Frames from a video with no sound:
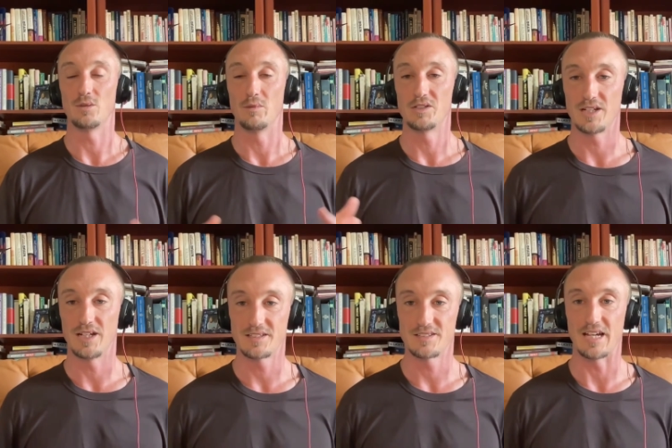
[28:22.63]
much
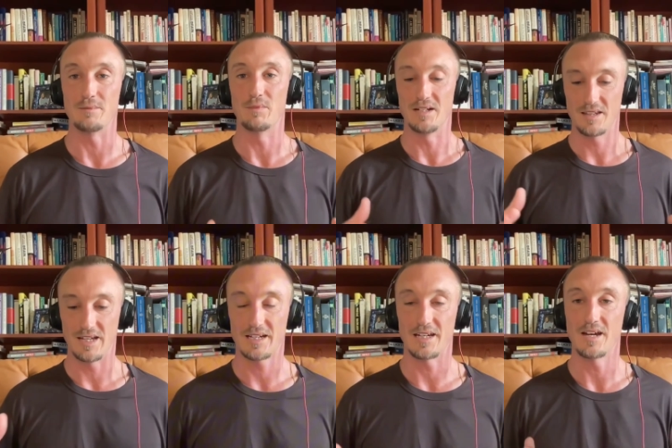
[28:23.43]
excitement
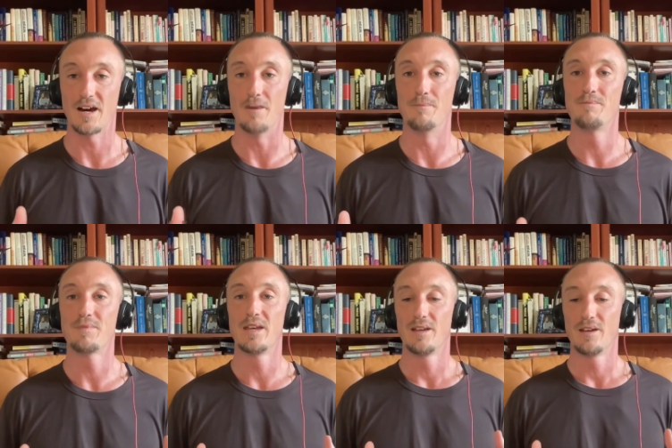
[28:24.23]
that can come
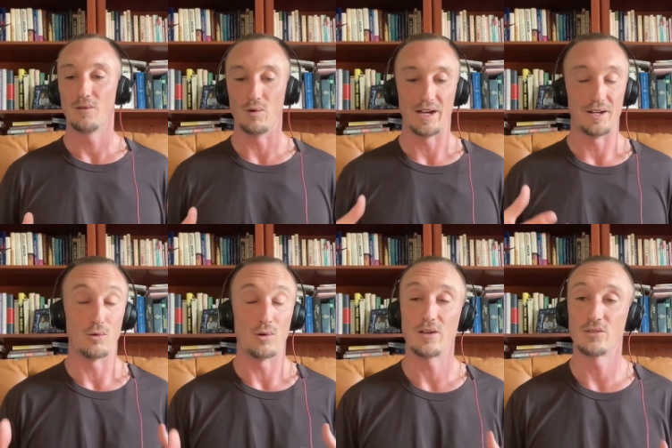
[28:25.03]
when
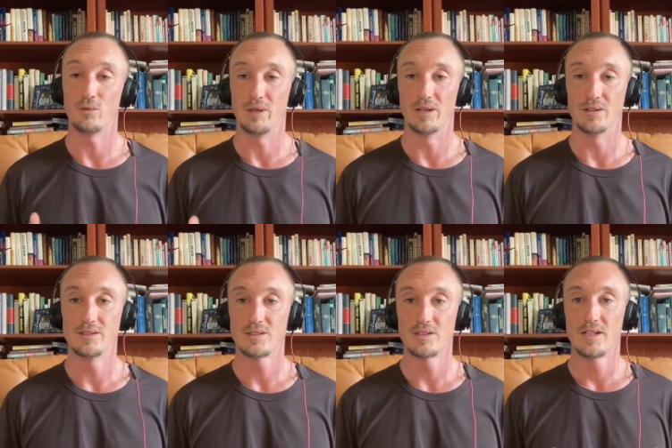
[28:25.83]
arousal
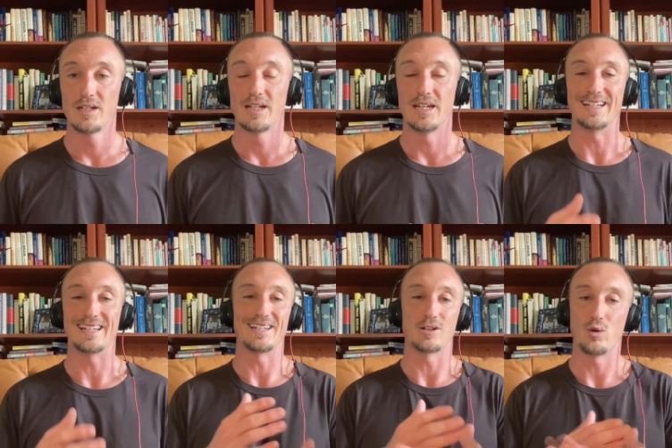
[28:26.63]
builds, and it
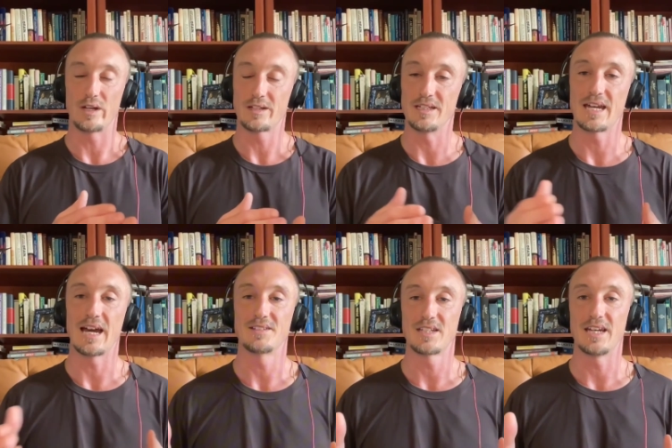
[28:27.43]
can quickly
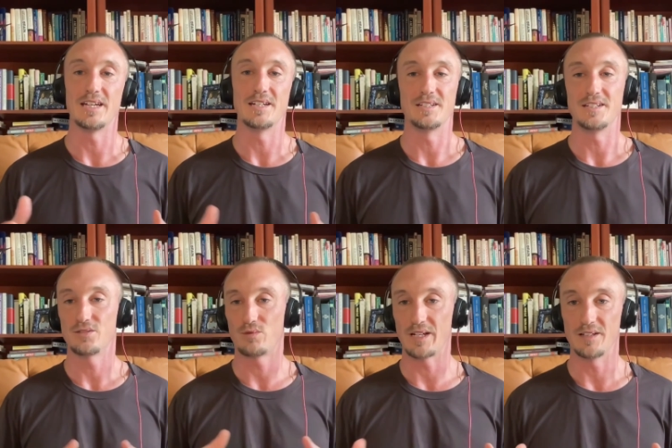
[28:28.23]
cascade a
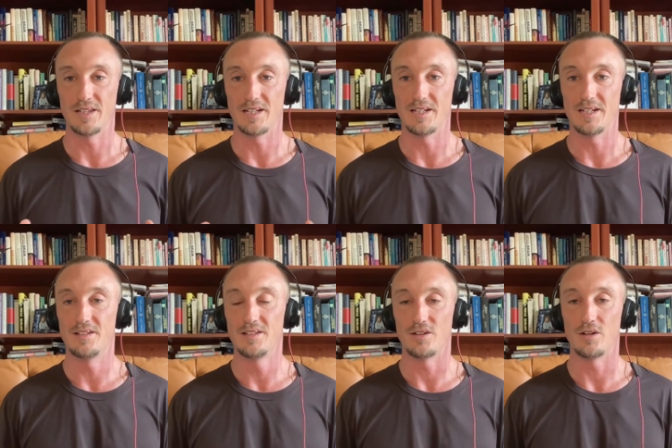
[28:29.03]

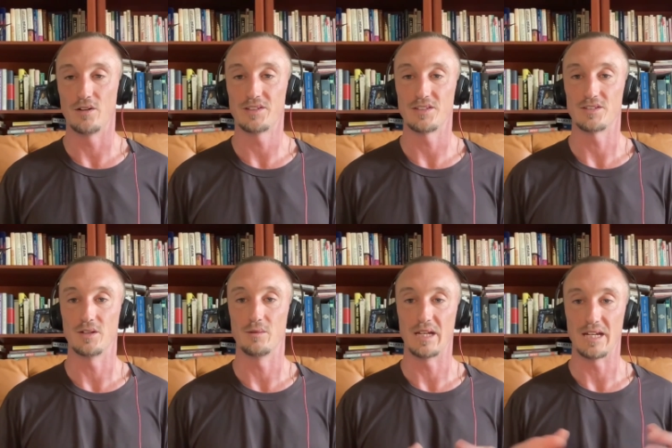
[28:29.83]
dysregulated nervous
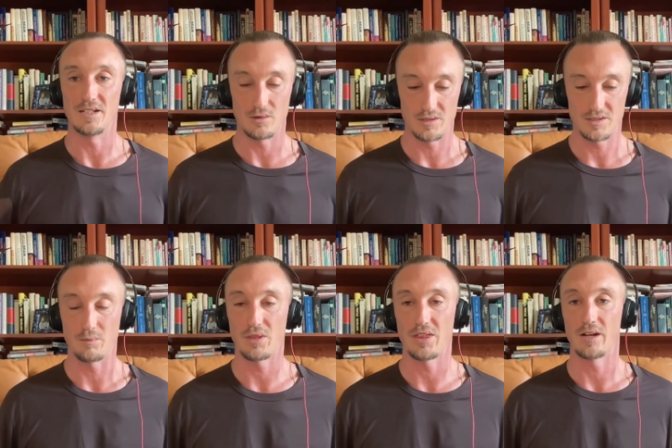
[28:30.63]
system into a
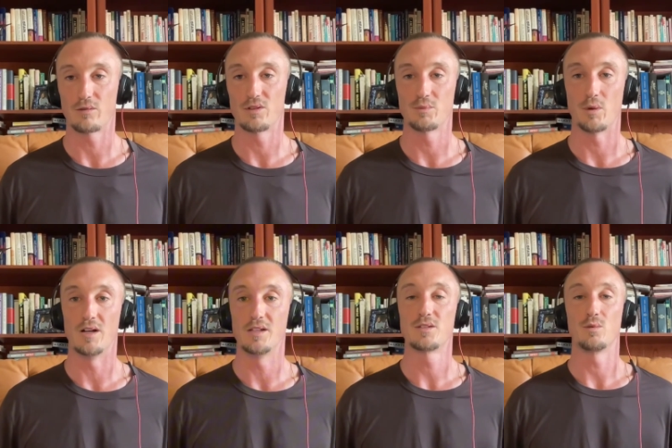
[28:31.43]
sympathetic
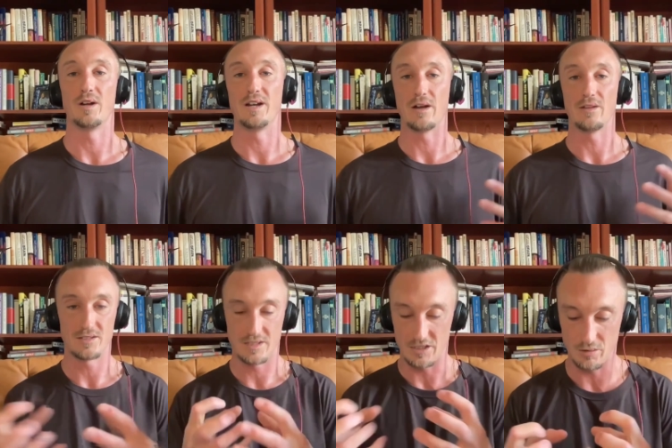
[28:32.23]
response where now
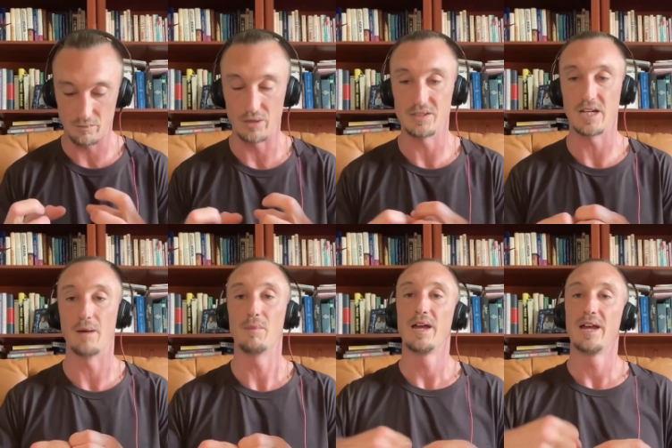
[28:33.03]
this tension builds
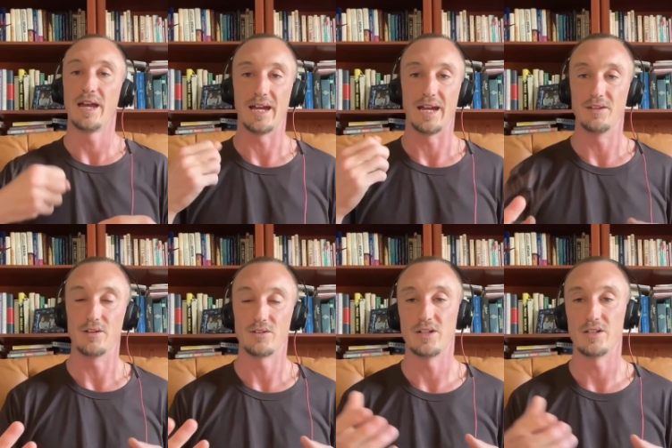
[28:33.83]
up and
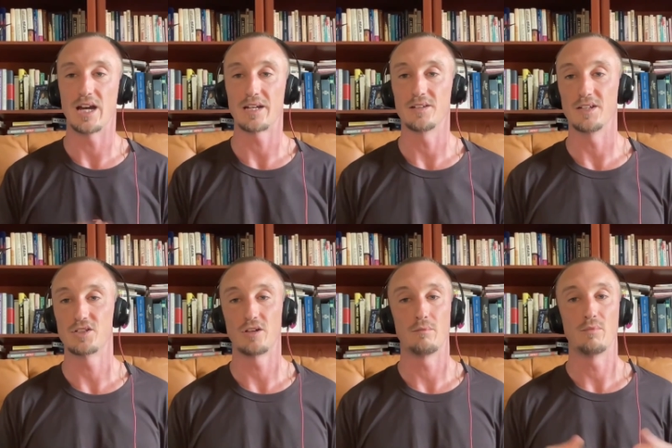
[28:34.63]
there's an
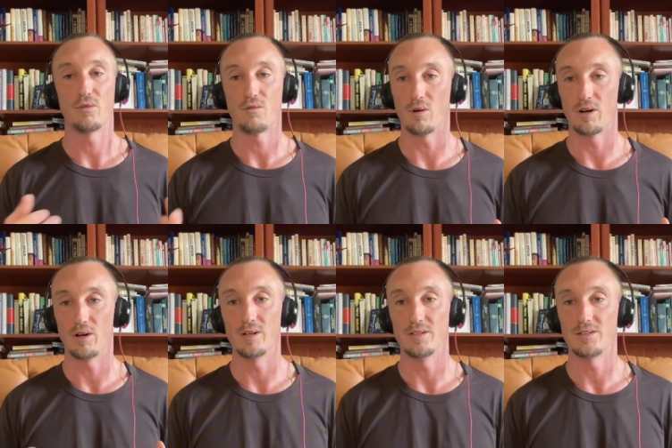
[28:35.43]
ejaculation before it
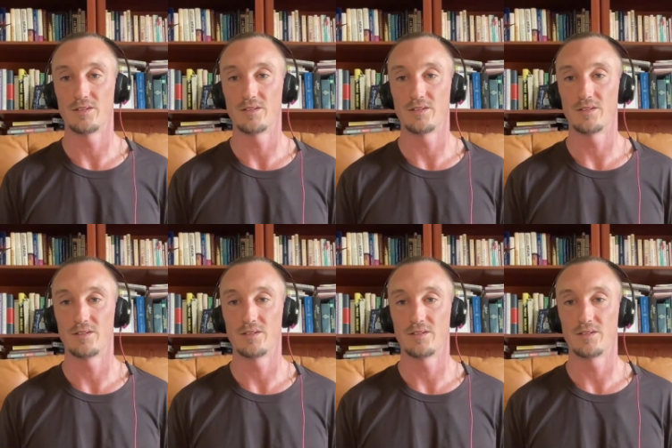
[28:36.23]
was